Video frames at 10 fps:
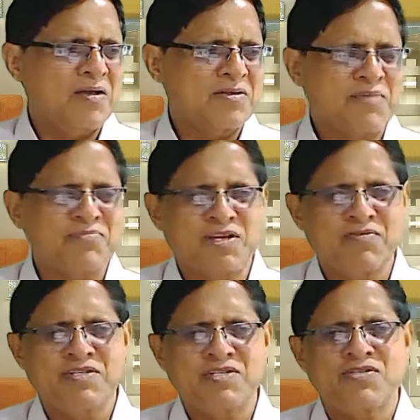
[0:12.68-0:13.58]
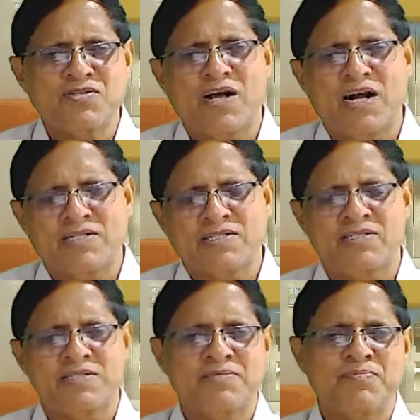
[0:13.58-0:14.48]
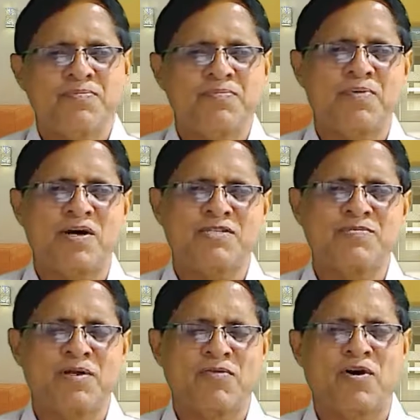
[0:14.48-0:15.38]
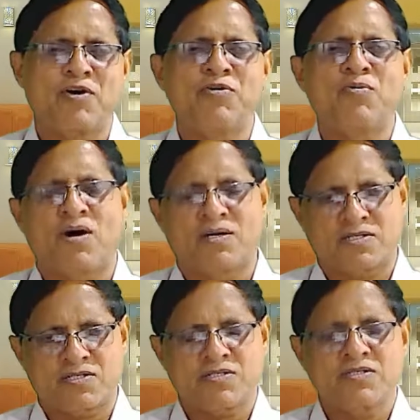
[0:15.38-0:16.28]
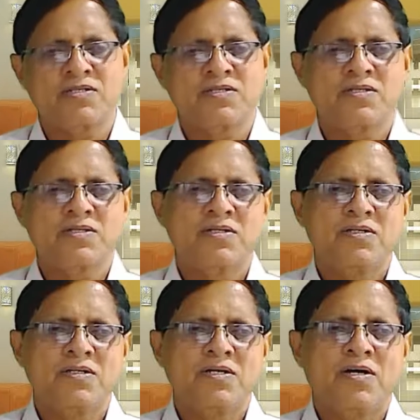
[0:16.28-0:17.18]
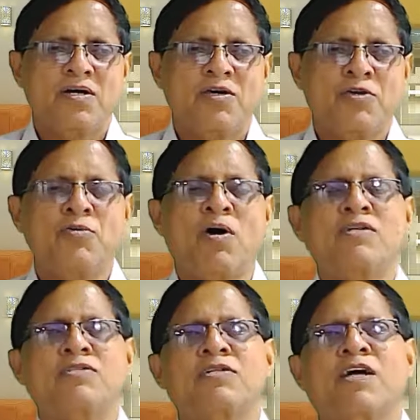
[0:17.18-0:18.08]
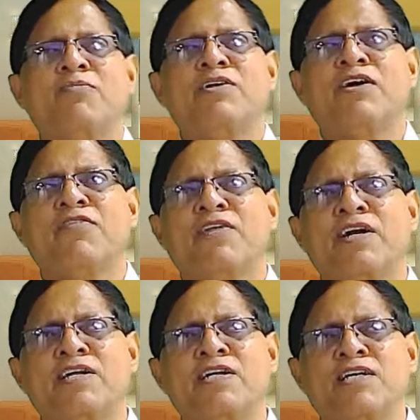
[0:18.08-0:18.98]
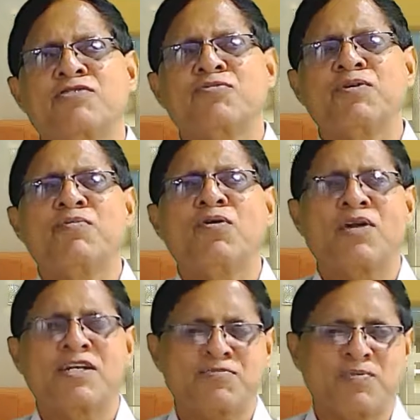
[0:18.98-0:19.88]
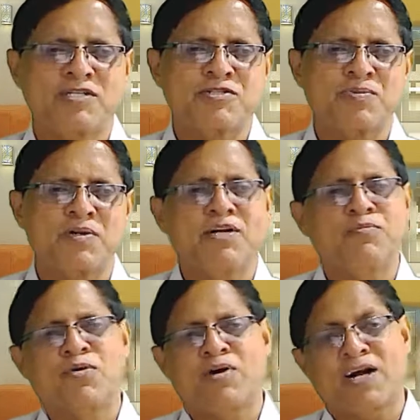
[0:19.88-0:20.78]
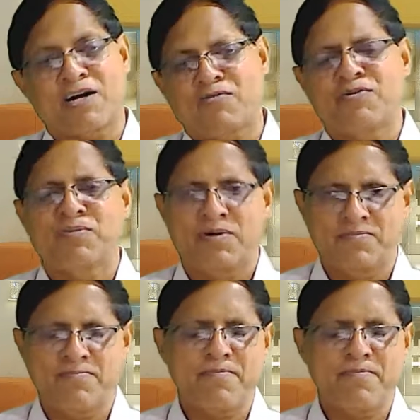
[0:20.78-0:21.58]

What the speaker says: something which is not possible. What do you want? You want a committee of creditors to be more responsible and more accountable,